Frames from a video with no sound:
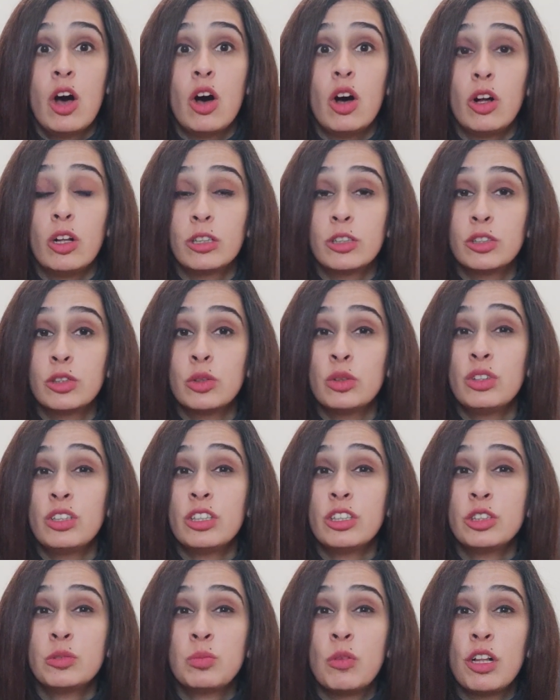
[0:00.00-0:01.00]
Also, there
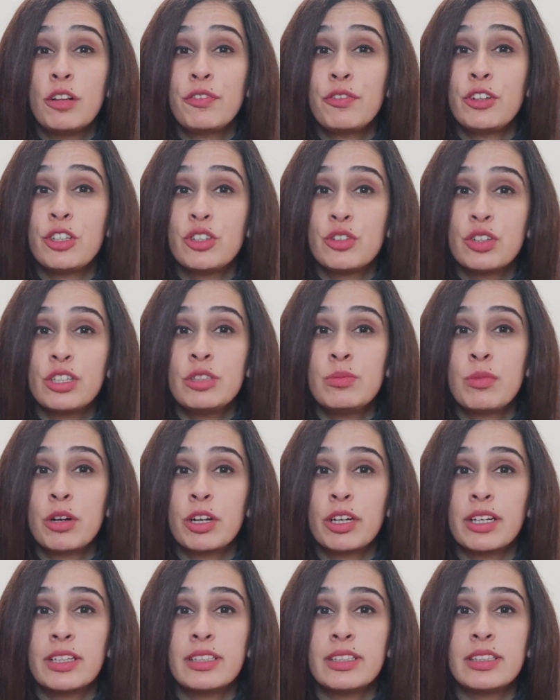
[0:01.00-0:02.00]
are small fisheries
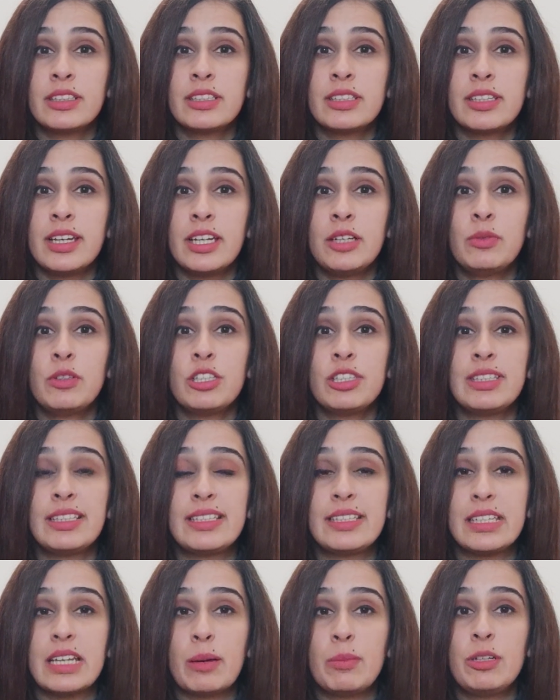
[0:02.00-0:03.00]
markets in the state which is
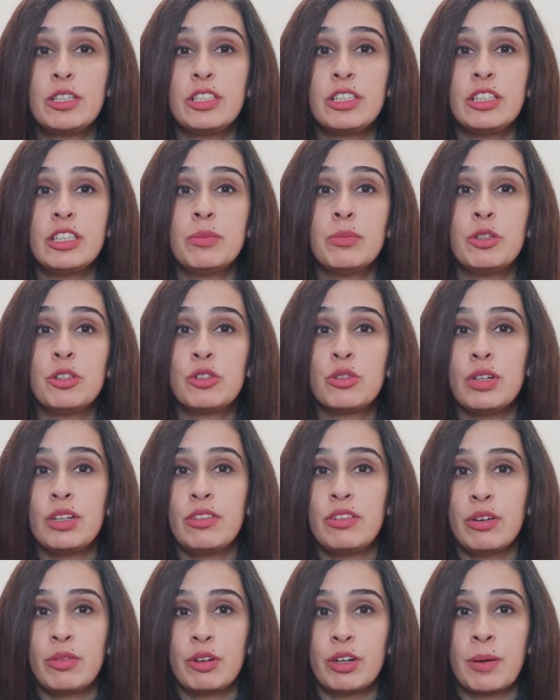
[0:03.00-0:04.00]
established near the Missouri
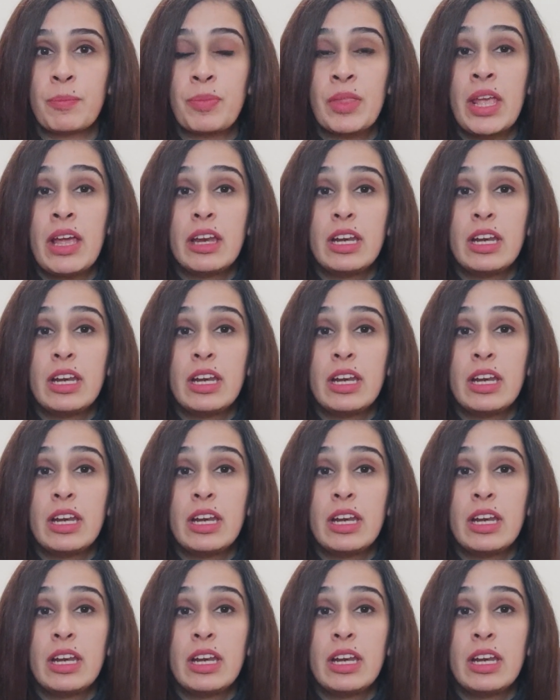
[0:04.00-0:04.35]
River.